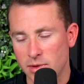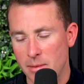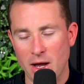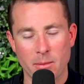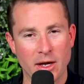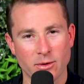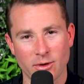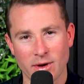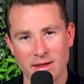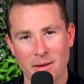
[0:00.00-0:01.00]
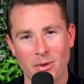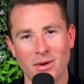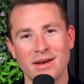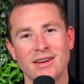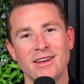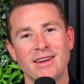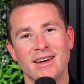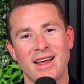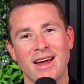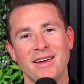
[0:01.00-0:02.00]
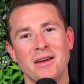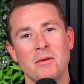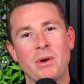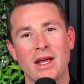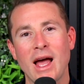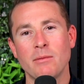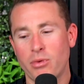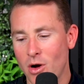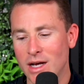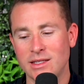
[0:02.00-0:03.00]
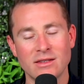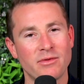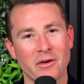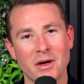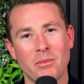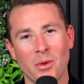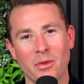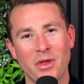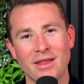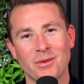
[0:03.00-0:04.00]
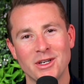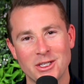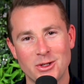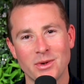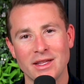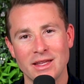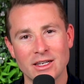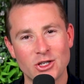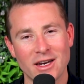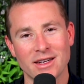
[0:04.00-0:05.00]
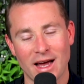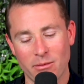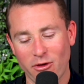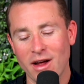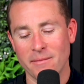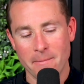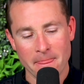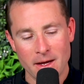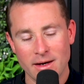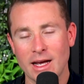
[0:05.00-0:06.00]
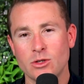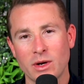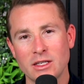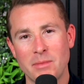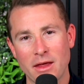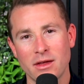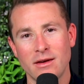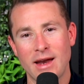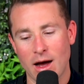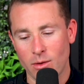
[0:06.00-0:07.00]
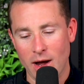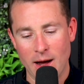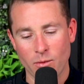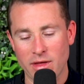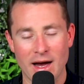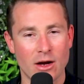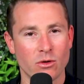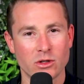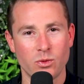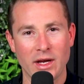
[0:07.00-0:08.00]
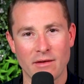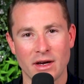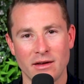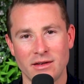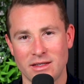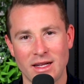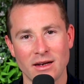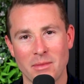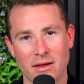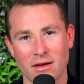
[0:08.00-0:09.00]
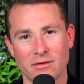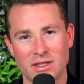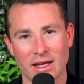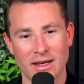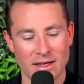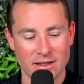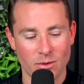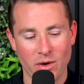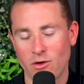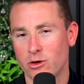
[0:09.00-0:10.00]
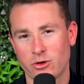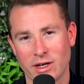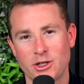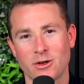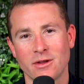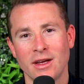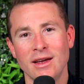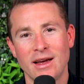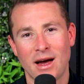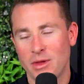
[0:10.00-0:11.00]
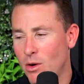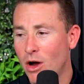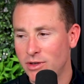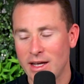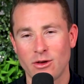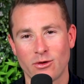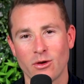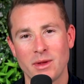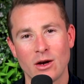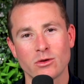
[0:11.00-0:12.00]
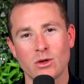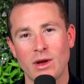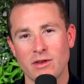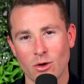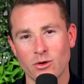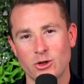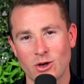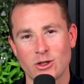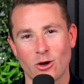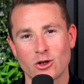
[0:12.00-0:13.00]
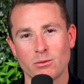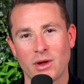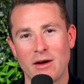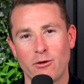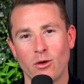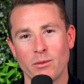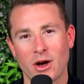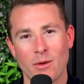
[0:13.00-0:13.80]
they may or may not agree at that point. Okay. But again, price is a very important thing that we're just doing, the agenda up front. Next one is method. Now, with Harcourts, we have a distinct method of selling is that we've got traditional that I'll take you through, but then also we have a non-distressed auction platform that